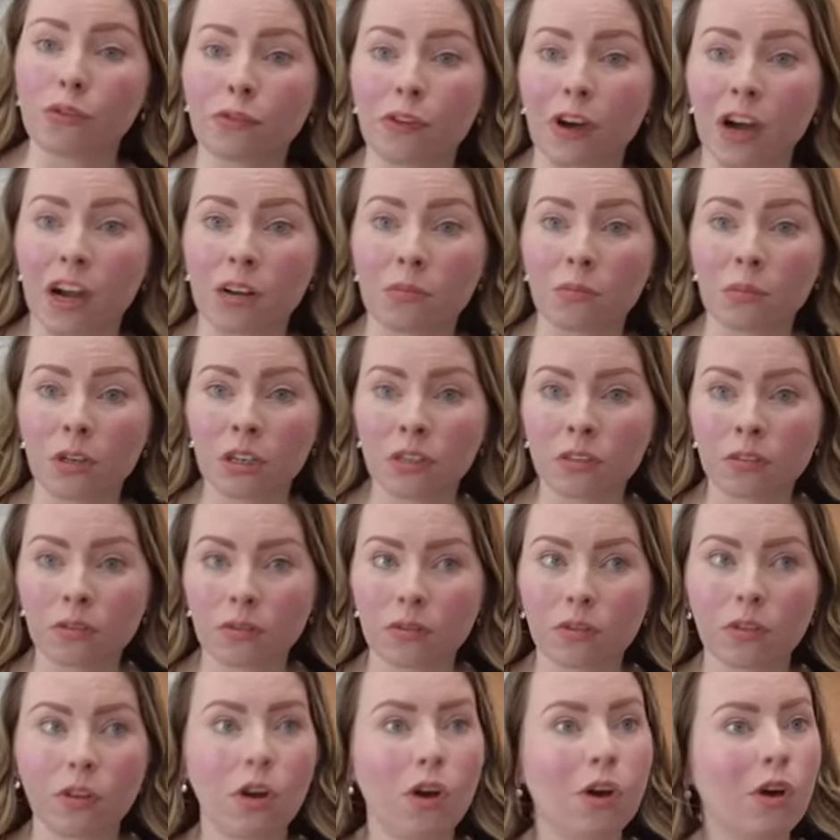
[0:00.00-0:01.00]
farmer
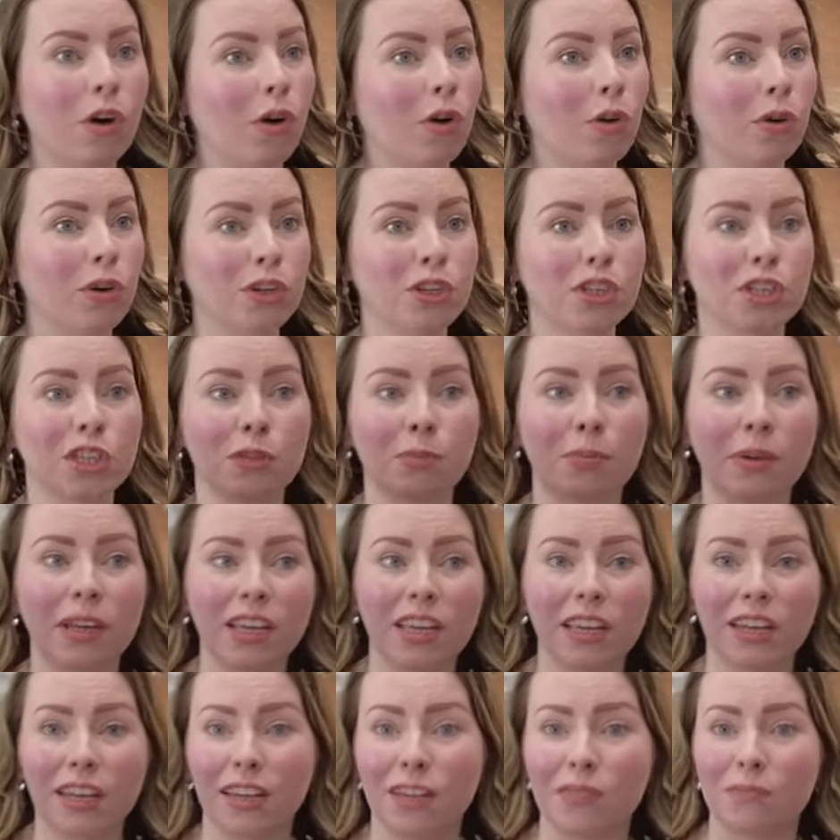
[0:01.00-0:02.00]
or to the
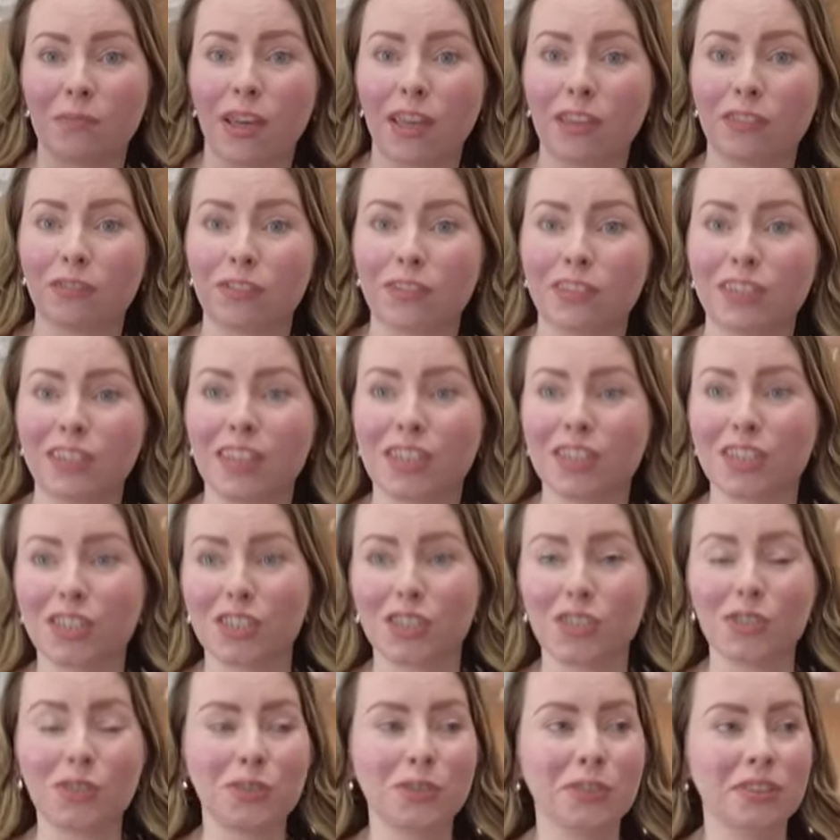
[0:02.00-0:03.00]
bakery in Methven, as you
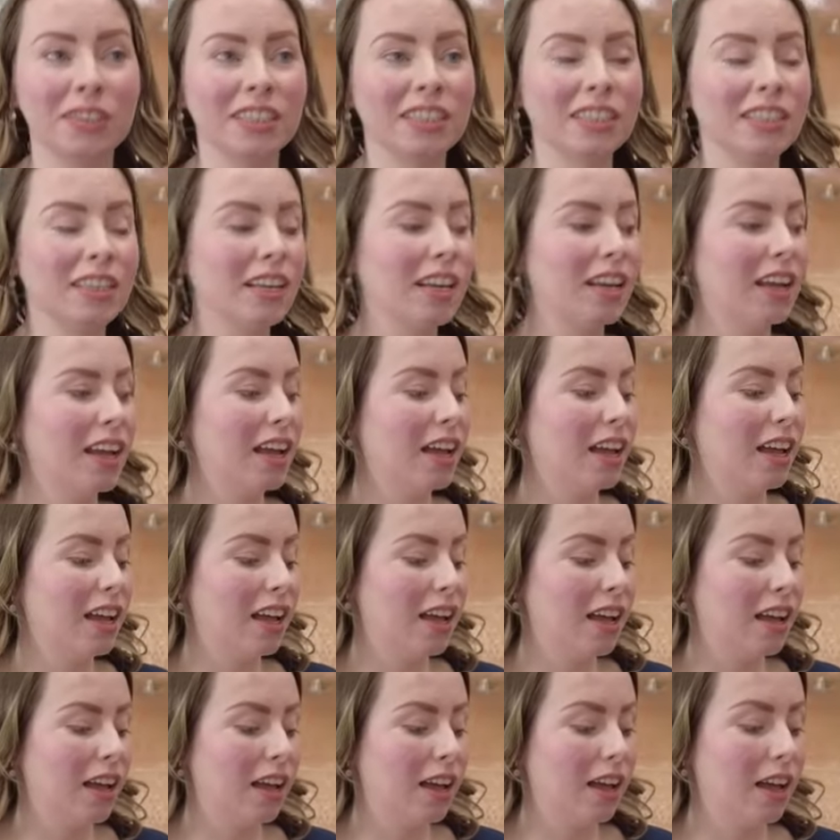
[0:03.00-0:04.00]
know.
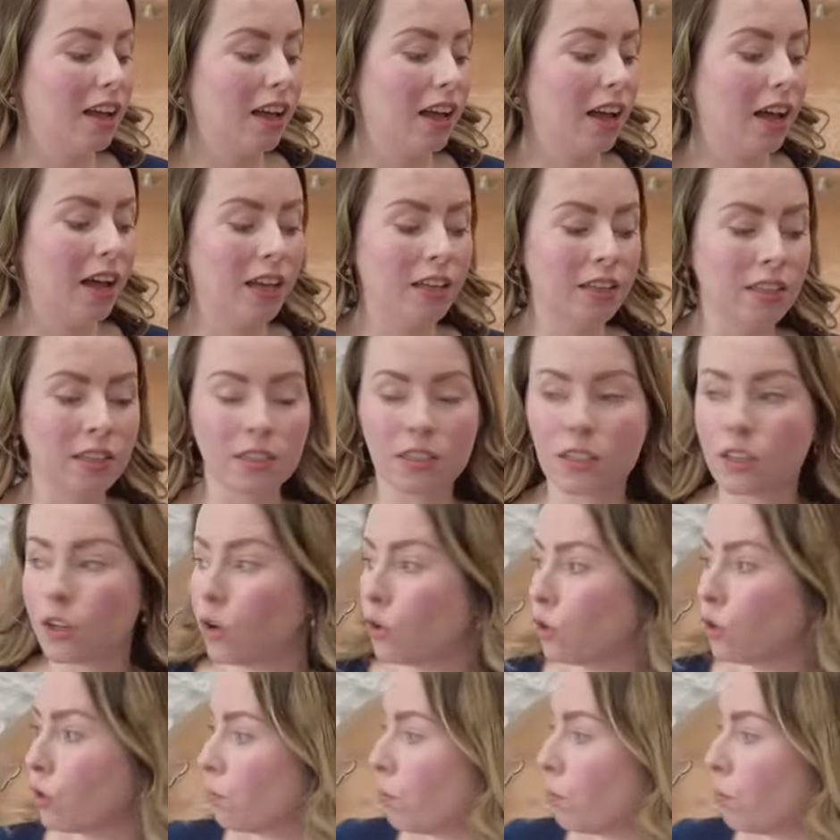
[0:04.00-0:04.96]
And all the